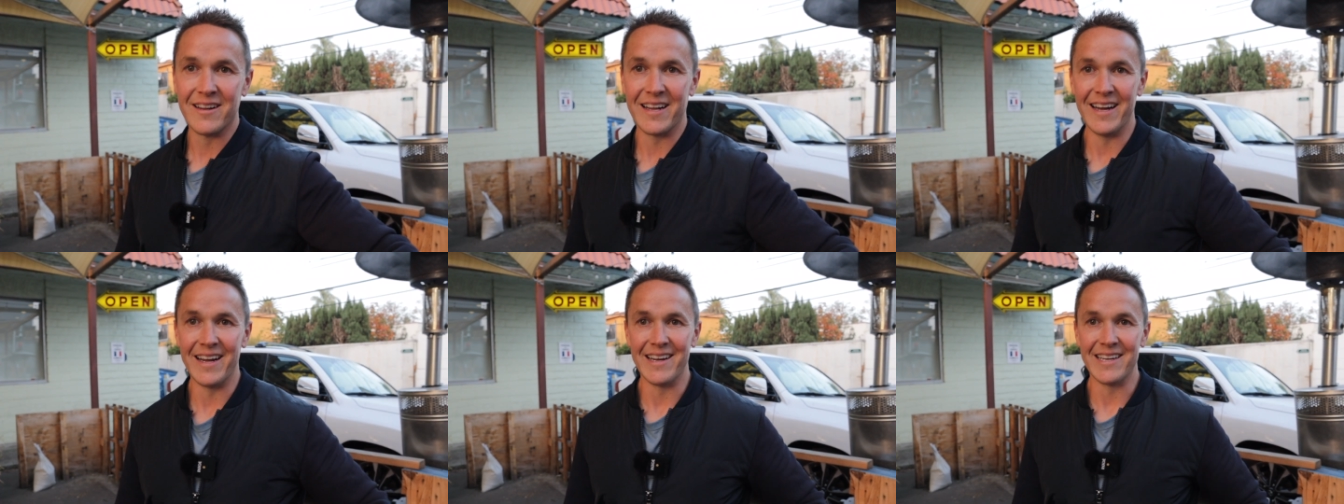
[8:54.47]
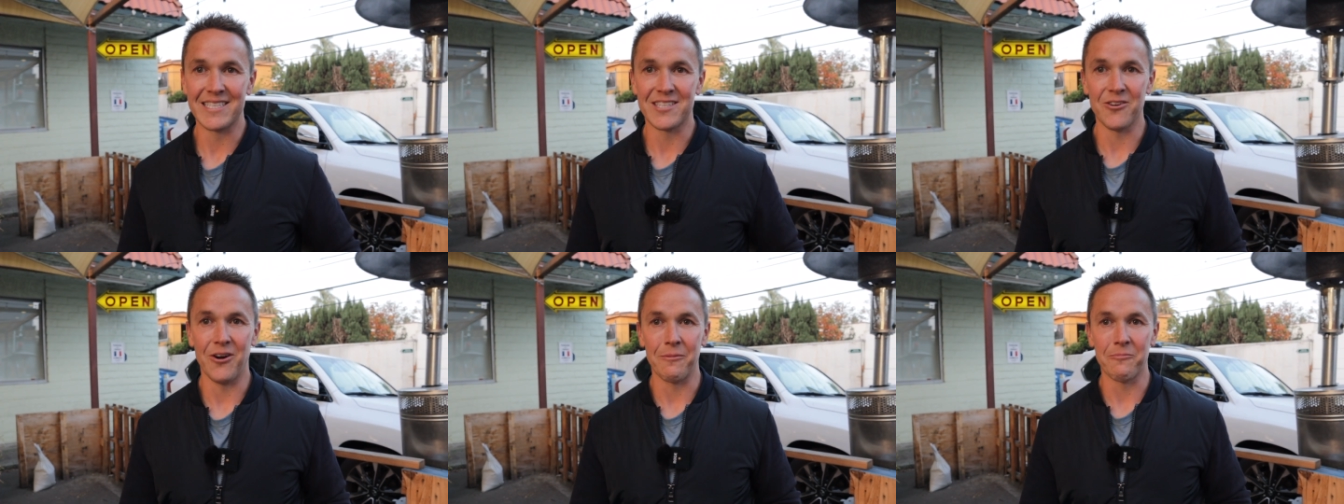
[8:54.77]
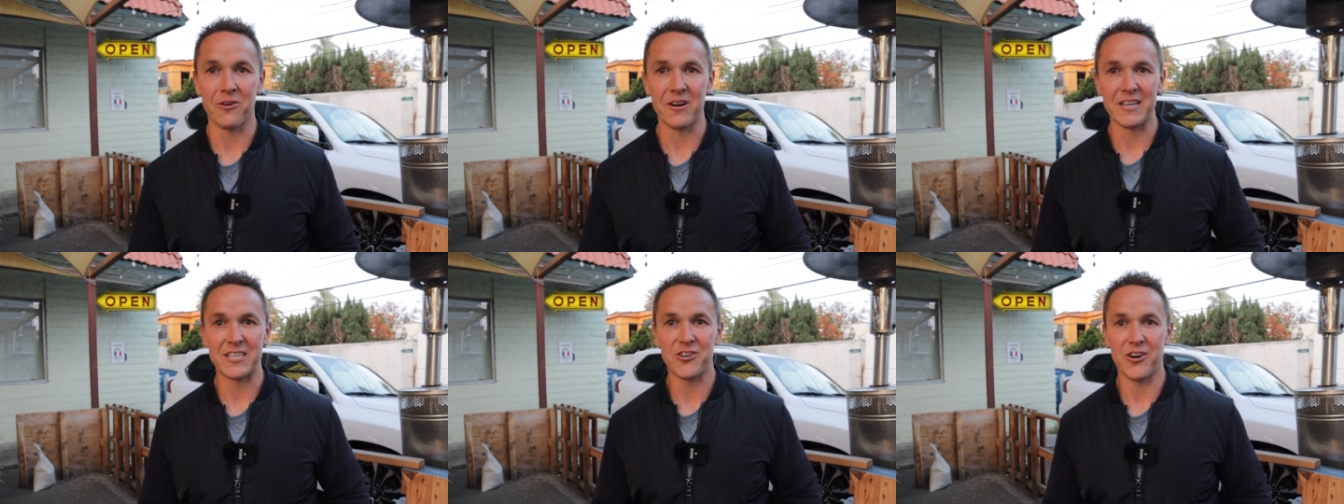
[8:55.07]
Okay, so I'm
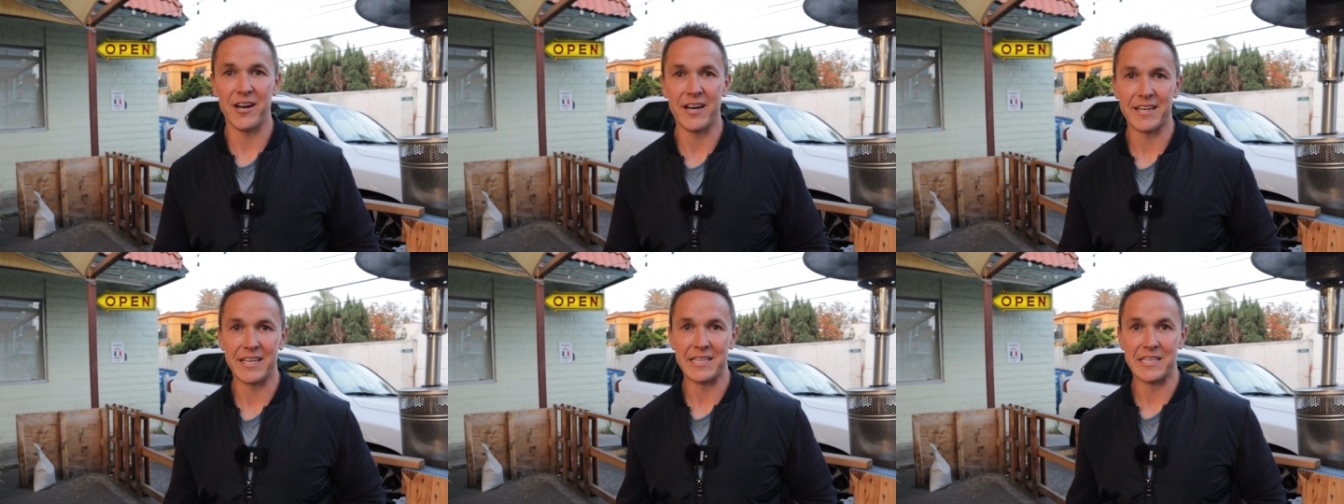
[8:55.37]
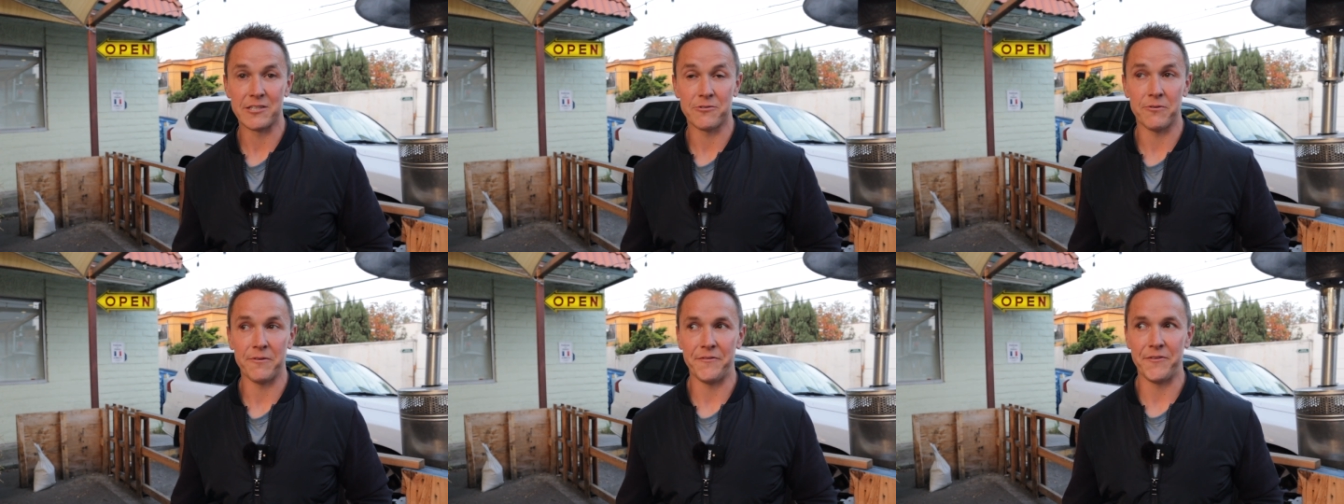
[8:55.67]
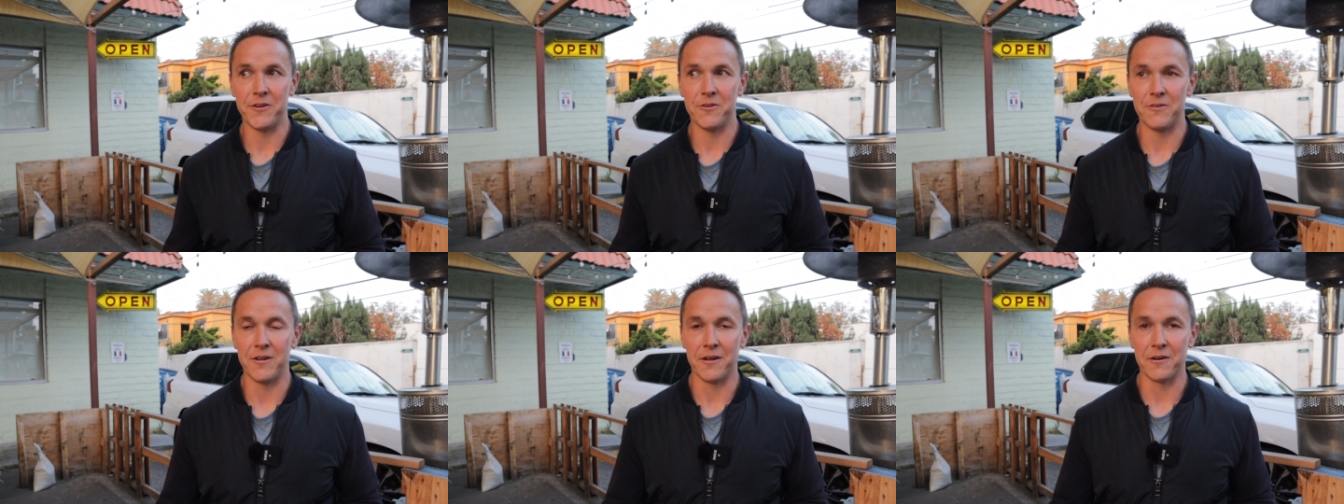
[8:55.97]
gonna try to get this
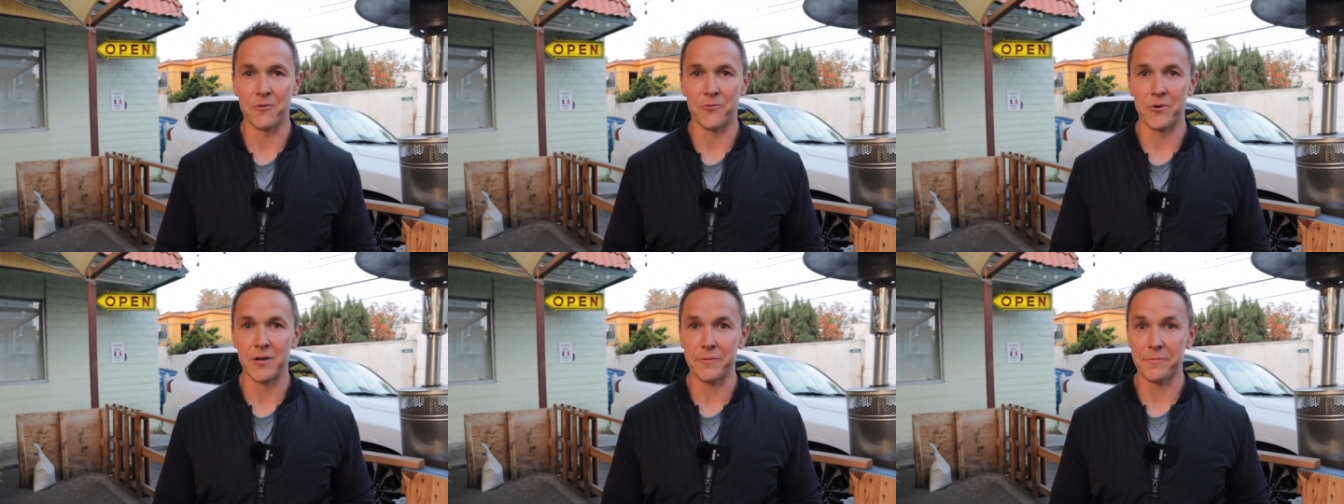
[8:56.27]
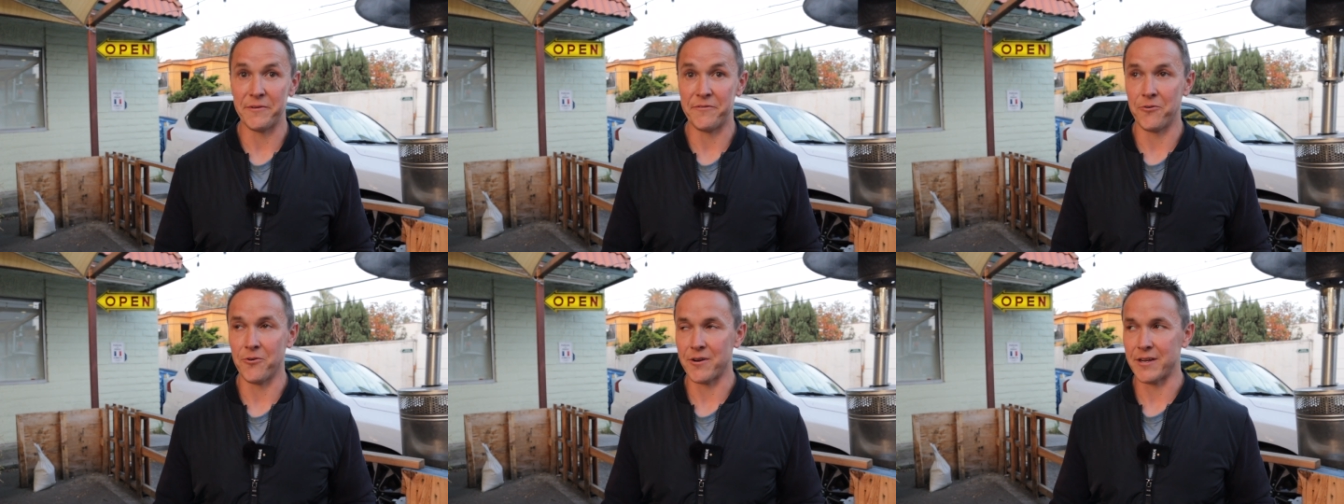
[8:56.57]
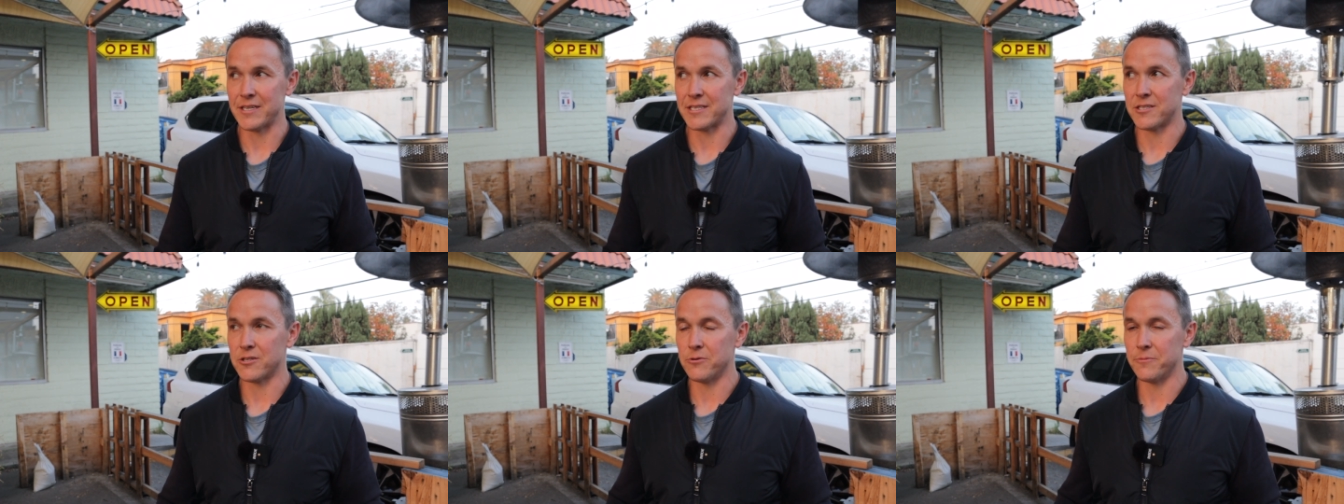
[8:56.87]
review done quick before it
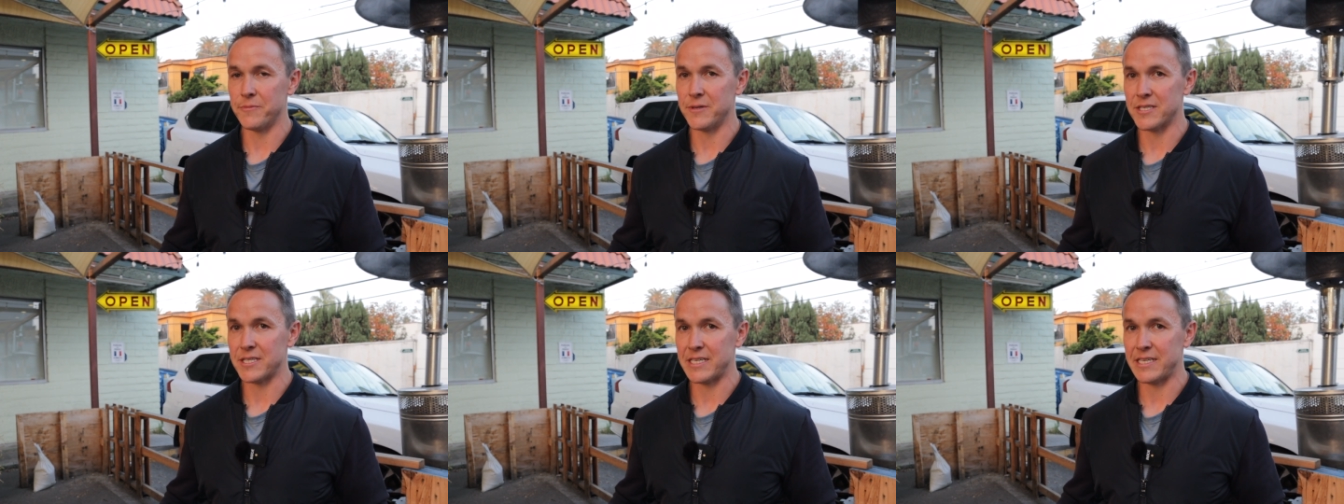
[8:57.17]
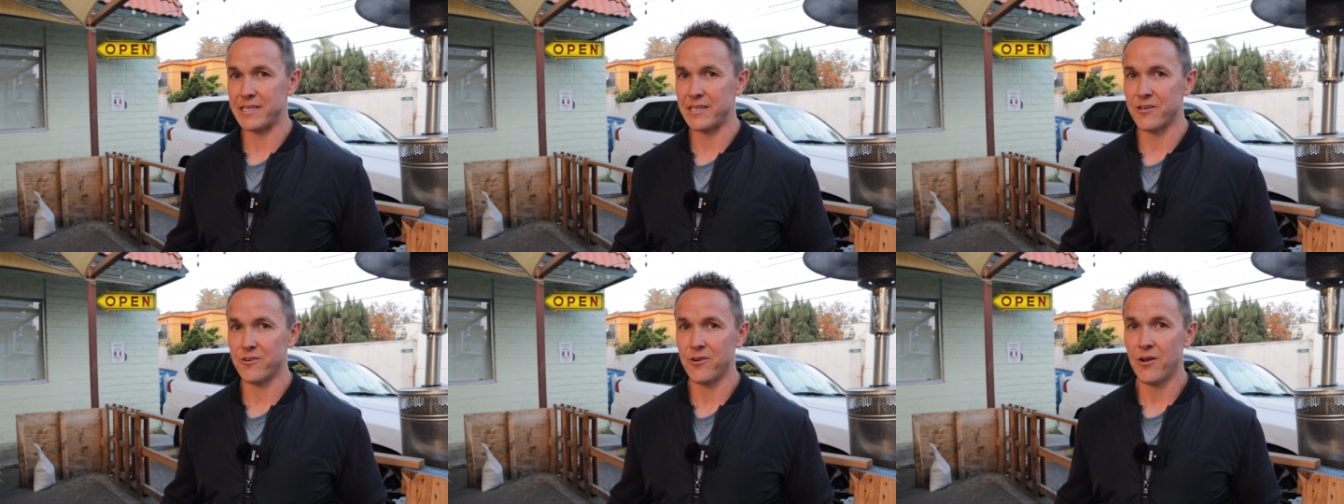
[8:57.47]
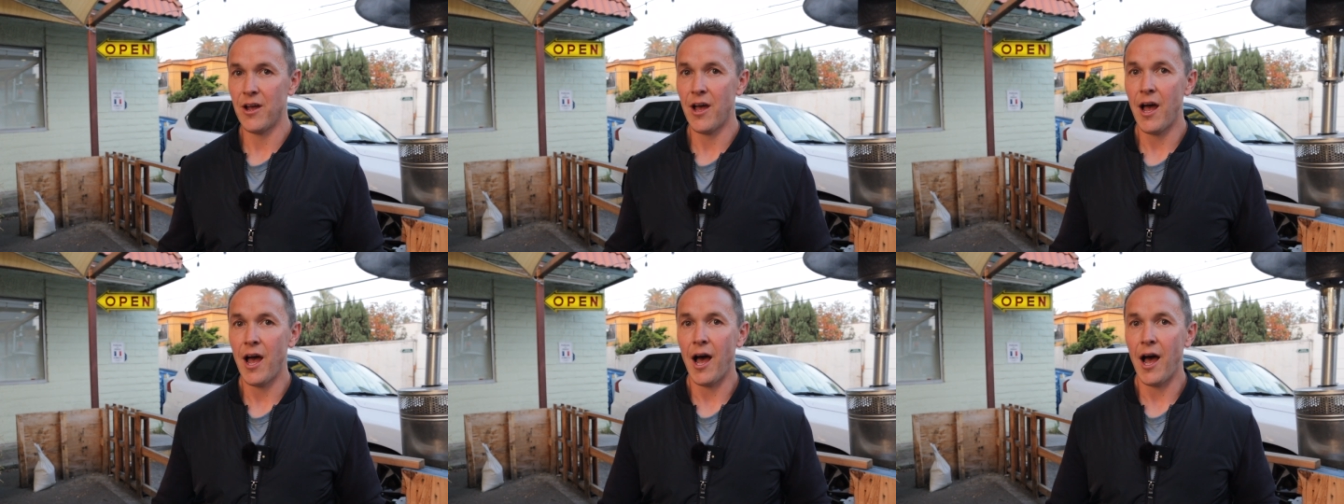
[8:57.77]
gets too busy in here.